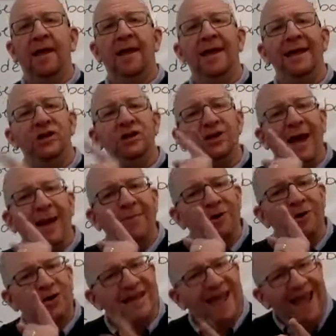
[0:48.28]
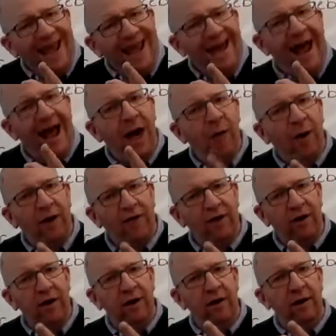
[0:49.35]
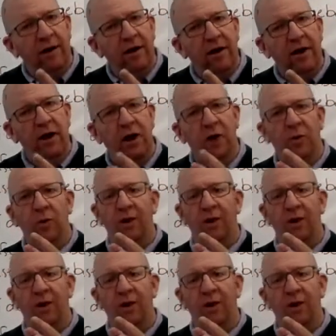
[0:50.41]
In chapter 10, however, we're